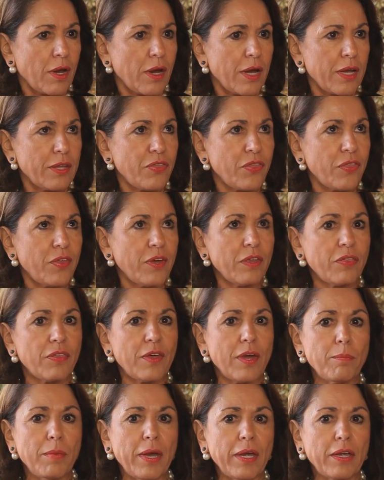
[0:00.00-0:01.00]
I think
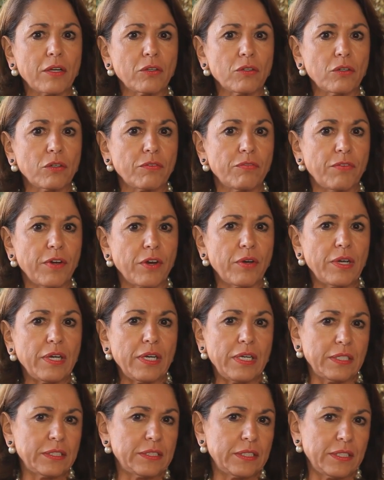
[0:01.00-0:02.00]
they make it look very
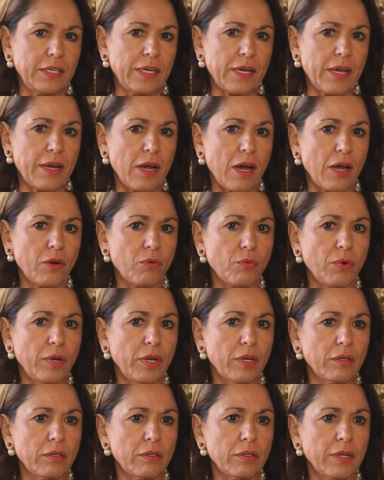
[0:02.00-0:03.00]
easy and
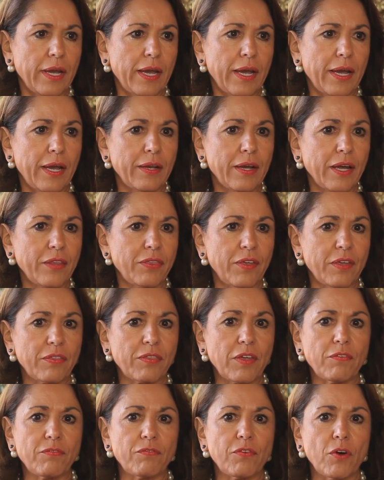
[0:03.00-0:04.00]
unreal, and I
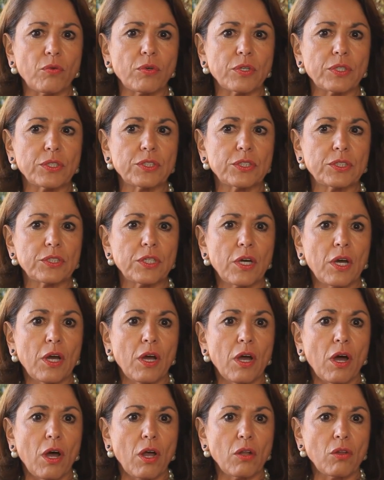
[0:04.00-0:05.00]
think they focus
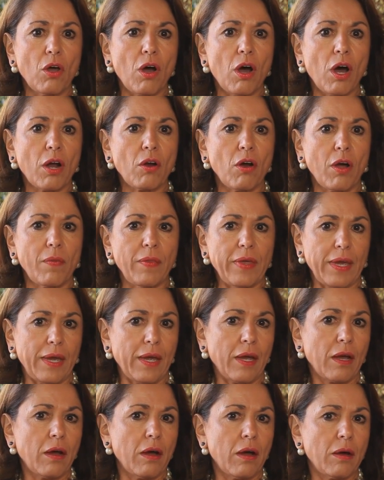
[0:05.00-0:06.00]
a lot on the
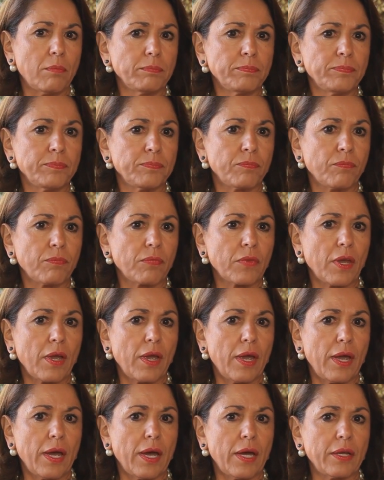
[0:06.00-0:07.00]
income.
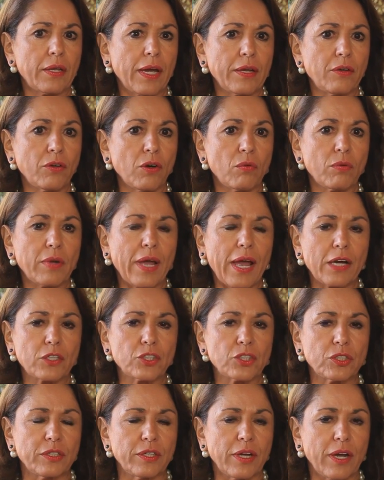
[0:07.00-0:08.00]
And I don't
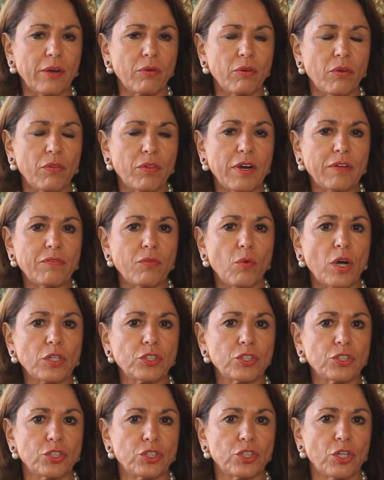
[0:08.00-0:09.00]
know that I've
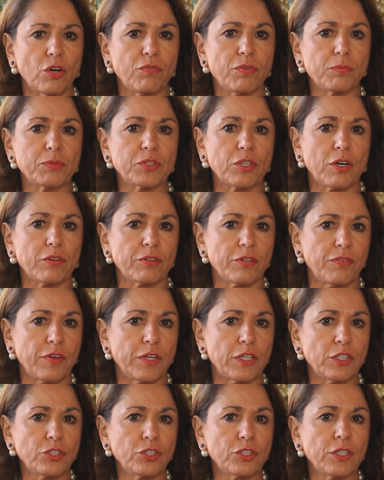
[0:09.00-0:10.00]
watched the show from start to
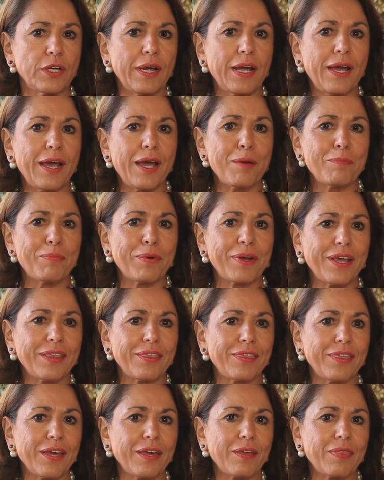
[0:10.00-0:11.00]
finish, but I
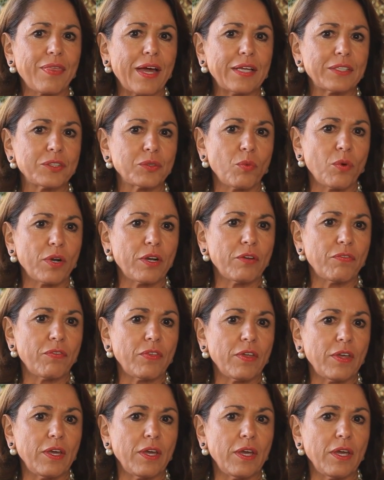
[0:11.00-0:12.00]
think that's one of
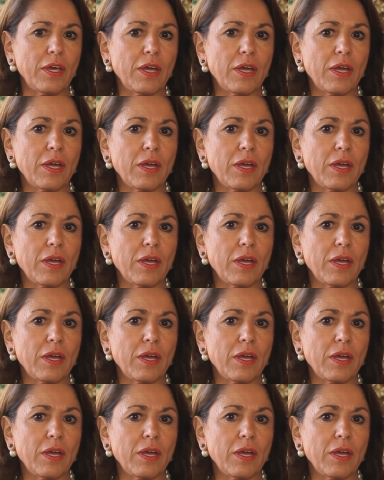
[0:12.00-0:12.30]
the